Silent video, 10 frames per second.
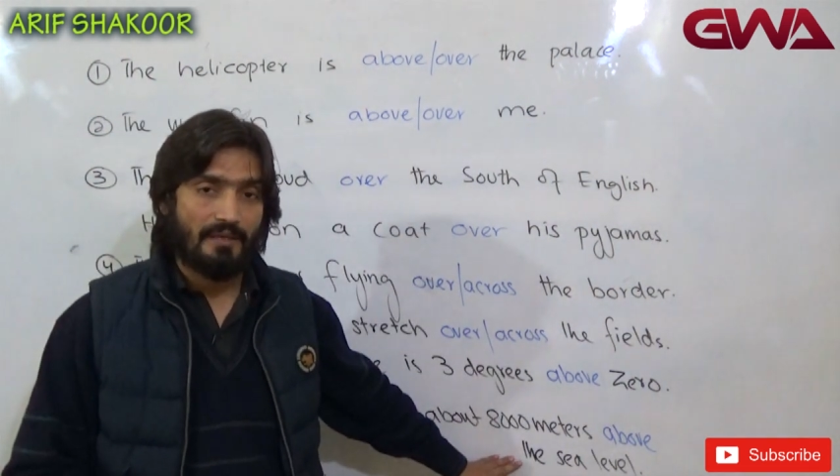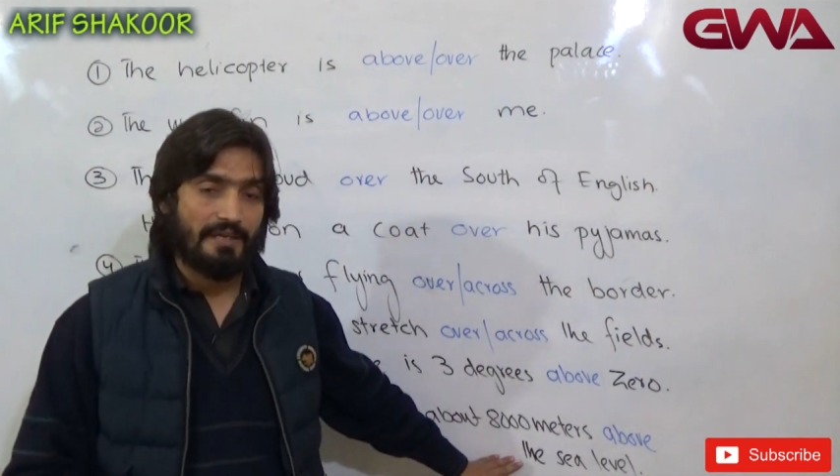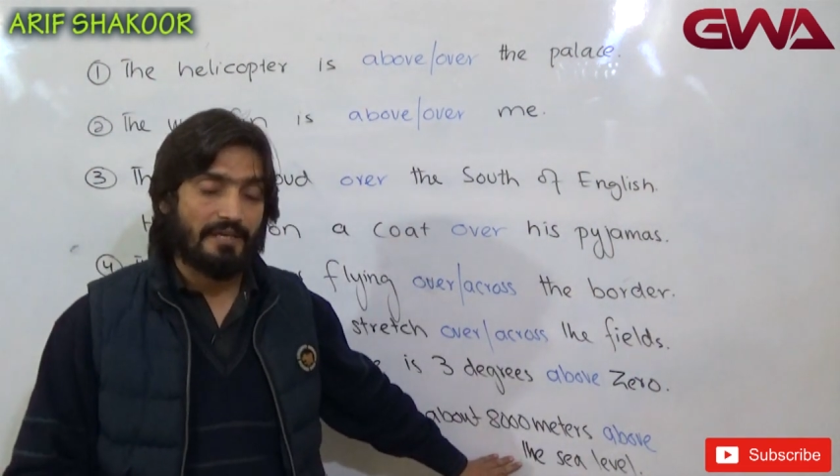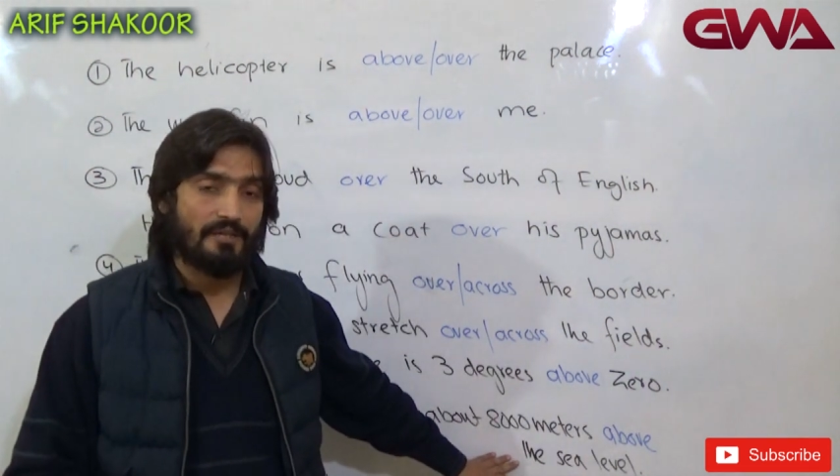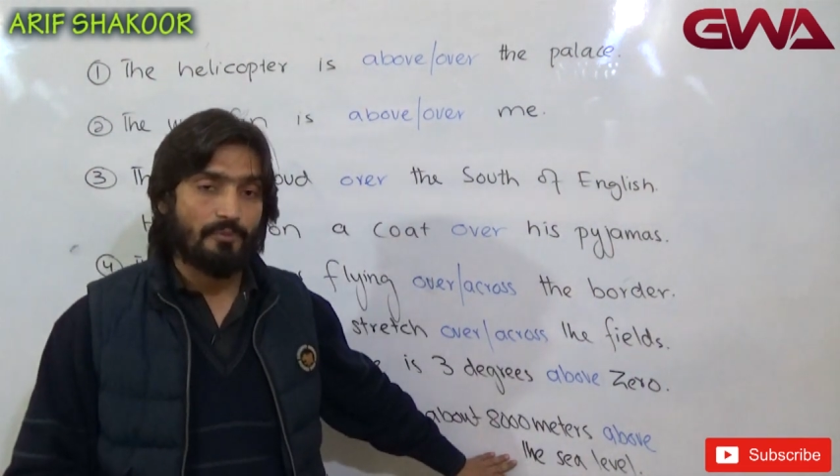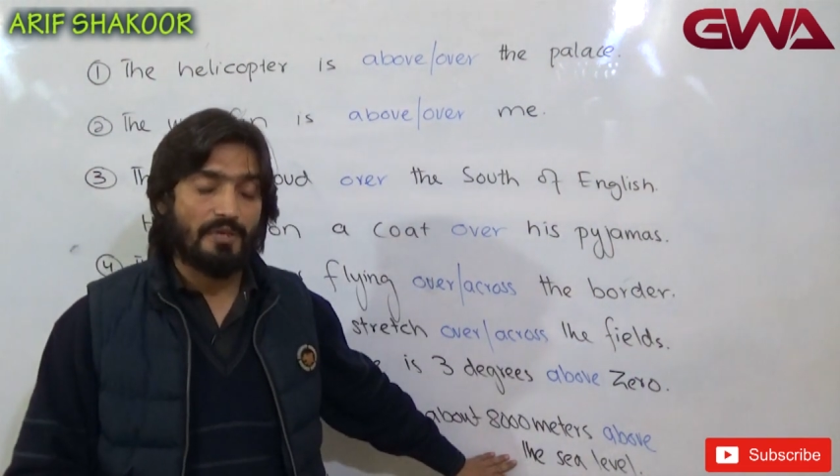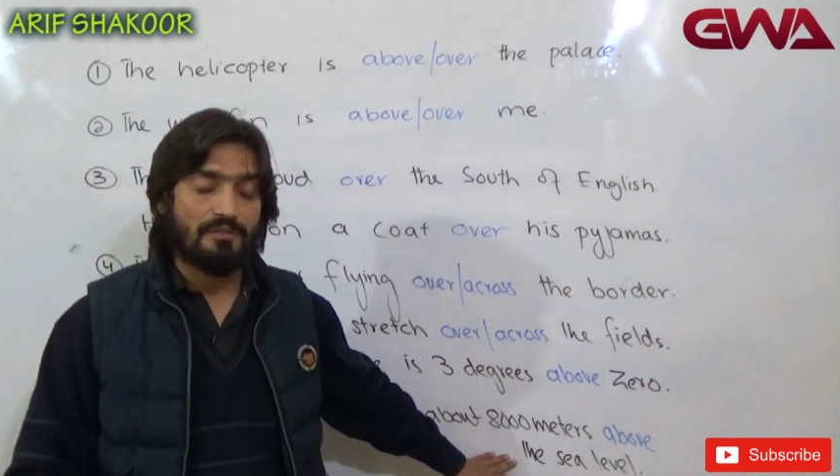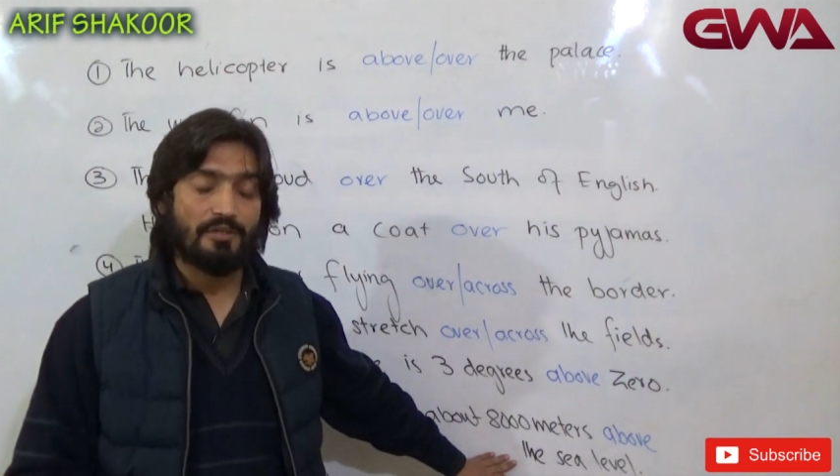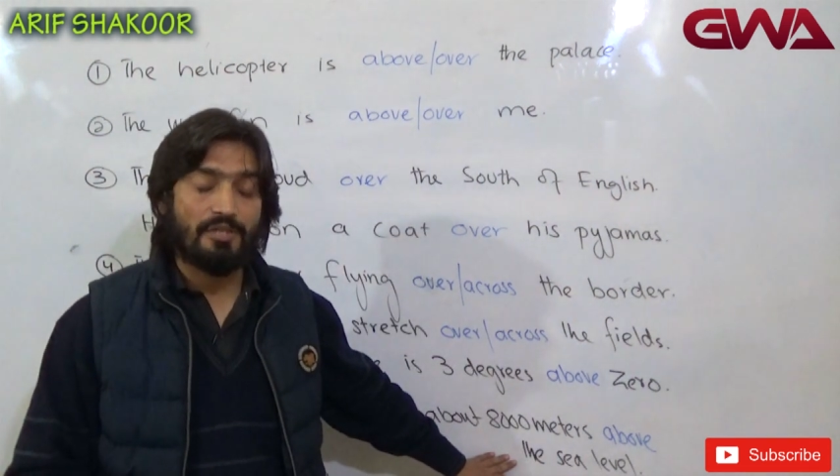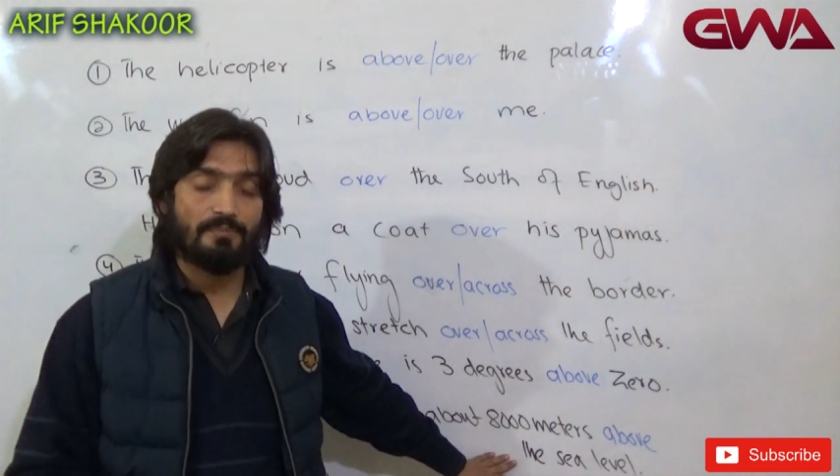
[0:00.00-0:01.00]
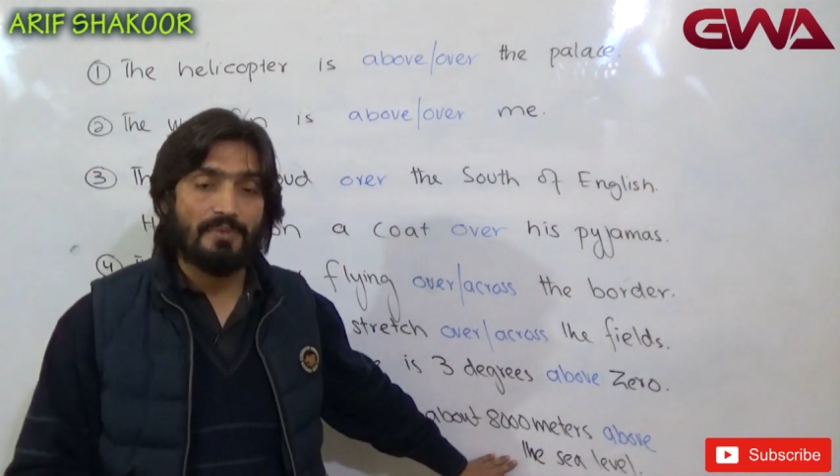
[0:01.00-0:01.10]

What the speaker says: Here we are talking